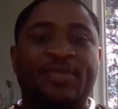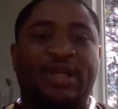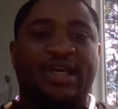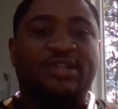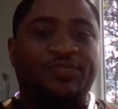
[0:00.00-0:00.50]

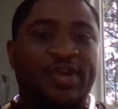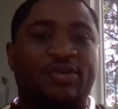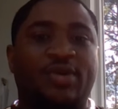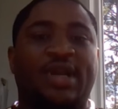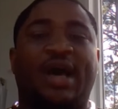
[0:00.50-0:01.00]
Let's
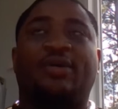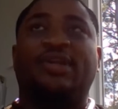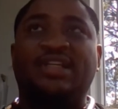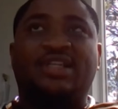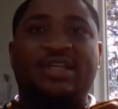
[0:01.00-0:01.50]
figure it out.
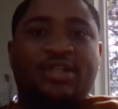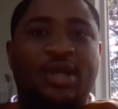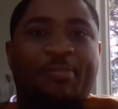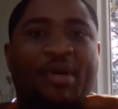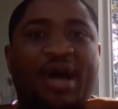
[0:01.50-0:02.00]
Let's get to
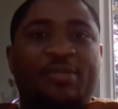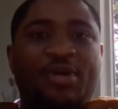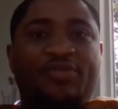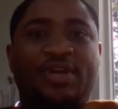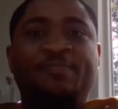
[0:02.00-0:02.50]
the bottom
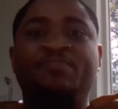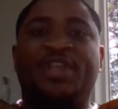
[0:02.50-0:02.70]
of it.